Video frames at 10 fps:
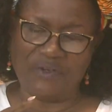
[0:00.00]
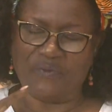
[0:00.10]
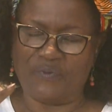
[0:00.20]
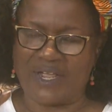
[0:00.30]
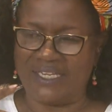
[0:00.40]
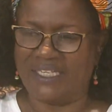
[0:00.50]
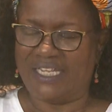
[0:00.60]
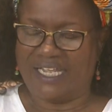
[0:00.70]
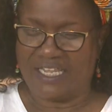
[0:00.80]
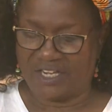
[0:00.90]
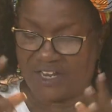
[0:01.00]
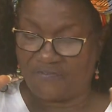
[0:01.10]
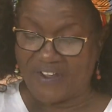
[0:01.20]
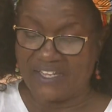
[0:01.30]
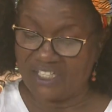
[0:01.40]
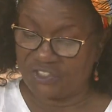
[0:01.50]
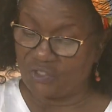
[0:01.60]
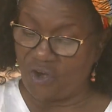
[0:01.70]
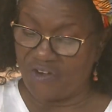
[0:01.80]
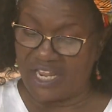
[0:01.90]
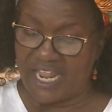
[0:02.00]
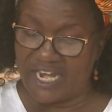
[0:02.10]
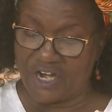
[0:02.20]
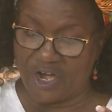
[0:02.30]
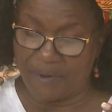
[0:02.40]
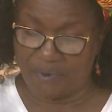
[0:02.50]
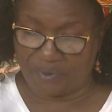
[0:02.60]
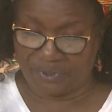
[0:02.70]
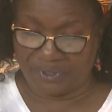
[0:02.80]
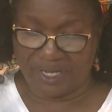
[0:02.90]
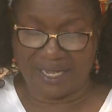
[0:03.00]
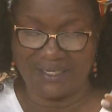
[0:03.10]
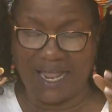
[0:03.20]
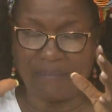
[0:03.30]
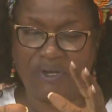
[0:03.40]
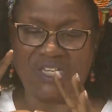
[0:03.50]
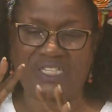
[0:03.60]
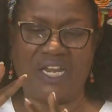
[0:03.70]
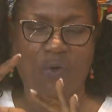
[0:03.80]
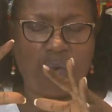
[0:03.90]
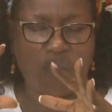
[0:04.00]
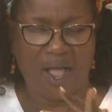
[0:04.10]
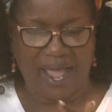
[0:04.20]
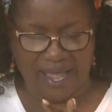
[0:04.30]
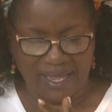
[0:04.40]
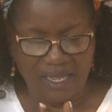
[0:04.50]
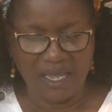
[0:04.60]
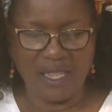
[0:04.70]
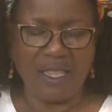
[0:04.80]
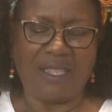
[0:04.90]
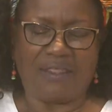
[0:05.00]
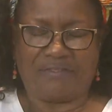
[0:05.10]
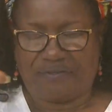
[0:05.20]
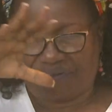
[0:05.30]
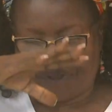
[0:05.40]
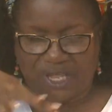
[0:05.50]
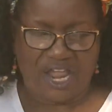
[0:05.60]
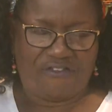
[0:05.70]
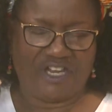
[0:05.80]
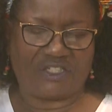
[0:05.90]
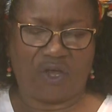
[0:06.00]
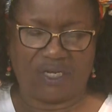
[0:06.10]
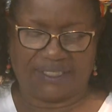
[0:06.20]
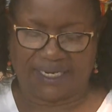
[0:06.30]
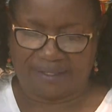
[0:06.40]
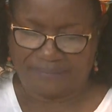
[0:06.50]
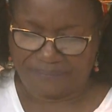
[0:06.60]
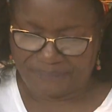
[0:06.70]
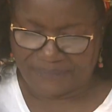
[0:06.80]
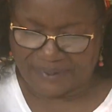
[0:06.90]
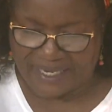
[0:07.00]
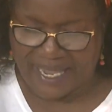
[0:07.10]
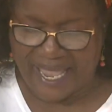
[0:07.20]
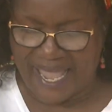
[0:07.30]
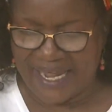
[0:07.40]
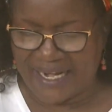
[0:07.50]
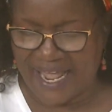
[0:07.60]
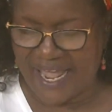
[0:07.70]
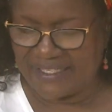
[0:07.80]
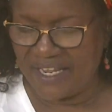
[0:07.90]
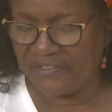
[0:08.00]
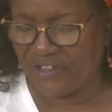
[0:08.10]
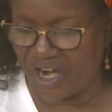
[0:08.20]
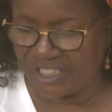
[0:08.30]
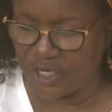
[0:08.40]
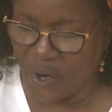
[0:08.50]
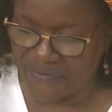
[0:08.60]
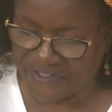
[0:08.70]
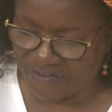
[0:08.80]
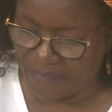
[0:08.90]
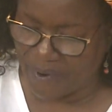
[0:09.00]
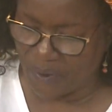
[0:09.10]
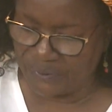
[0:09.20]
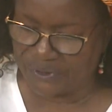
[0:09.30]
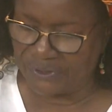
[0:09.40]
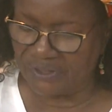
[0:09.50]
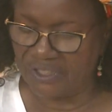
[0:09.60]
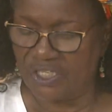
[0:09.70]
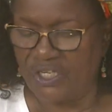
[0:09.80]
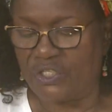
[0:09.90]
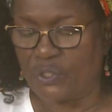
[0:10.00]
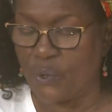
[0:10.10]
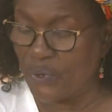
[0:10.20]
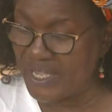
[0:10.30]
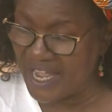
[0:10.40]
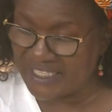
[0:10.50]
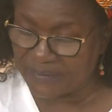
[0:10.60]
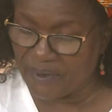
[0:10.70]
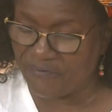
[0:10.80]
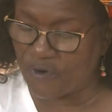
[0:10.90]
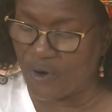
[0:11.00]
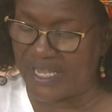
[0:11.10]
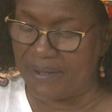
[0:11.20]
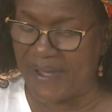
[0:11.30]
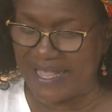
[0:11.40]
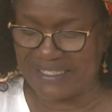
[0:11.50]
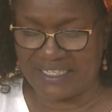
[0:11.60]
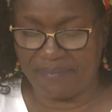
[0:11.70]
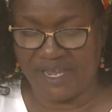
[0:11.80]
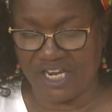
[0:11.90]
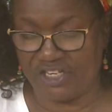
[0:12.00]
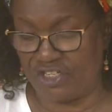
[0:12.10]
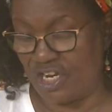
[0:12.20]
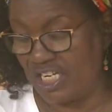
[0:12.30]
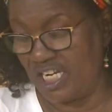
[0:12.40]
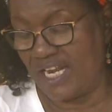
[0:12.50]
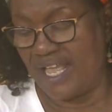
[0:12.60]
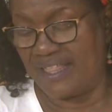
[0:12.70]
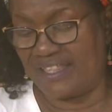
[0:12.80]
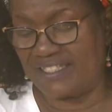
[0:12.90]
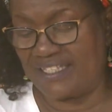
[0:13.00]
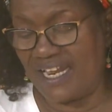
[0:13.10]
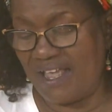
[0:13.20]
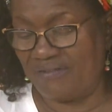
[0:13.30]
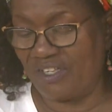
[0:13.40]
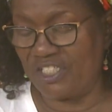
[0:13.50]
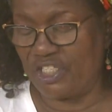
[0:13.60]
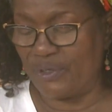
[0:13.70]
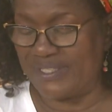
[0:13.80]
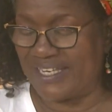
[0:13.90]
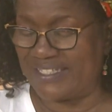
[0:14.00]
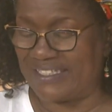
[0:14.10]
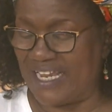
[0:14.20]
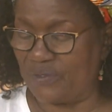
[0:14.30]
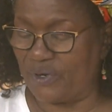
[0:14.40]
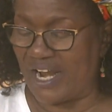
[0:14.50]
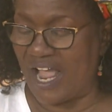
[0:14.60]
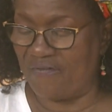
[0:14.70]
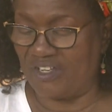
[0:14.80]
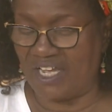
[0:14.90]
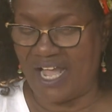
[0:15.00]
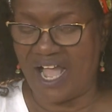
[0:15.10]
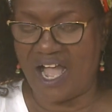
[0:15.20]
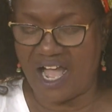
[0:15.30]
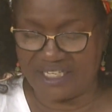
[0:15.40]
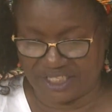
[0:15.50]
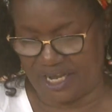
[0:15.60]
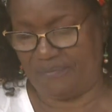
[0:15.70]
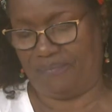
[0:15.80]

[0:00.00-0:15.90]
Right. Mm-hmm. You can find this story in her book, and I'm going to tell you why the area is haunted. In 1830 or thereabout, 2 years before emancipation, the slaves on Dio's estate were having a hard time.